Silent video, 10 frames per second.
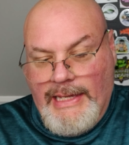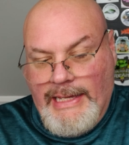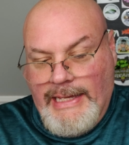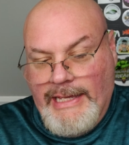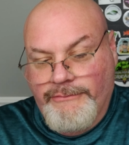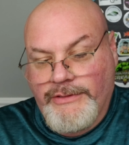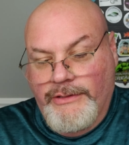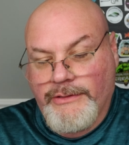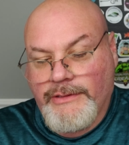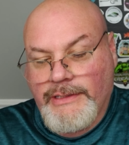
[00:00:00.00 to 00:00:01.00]
I have
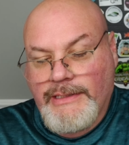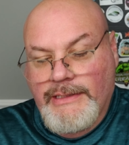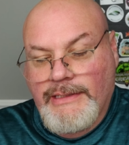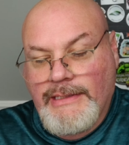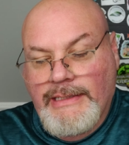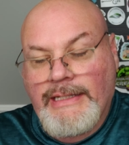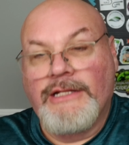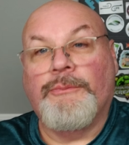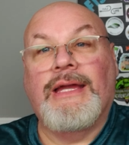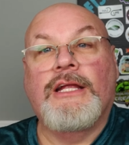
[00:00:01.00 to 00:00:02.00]
another
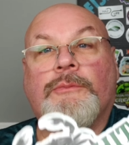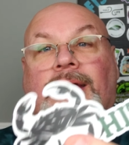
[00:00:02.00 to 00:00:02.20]
Hitch by Hitch